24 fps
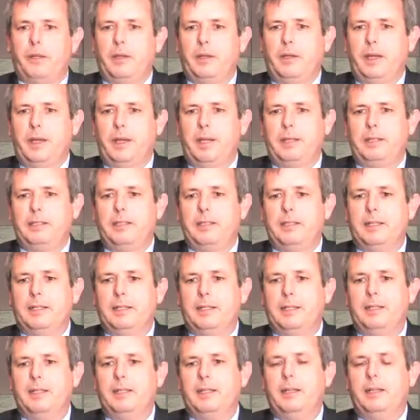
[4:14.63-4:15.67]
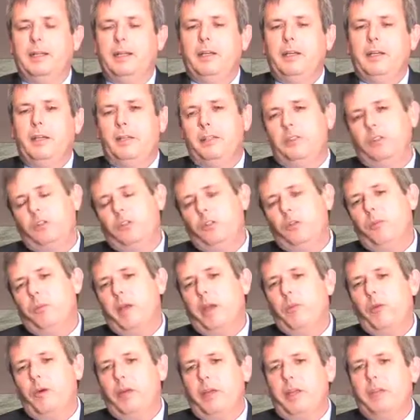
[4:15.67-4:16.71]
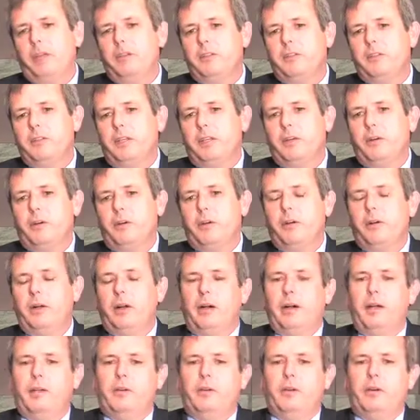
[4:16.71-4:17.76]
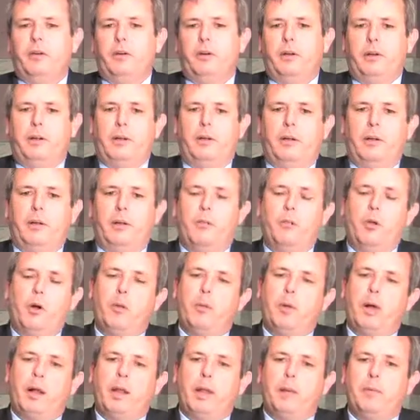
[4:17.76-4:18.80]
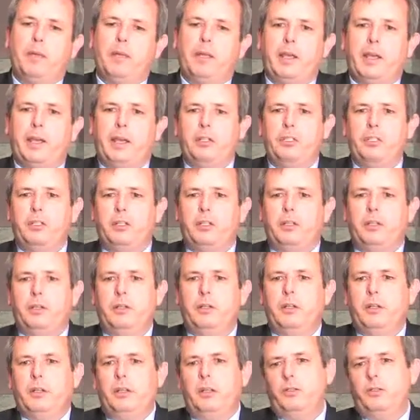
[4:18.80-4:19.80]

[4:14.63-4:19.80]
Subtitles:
And so you may want to consider either a mobile application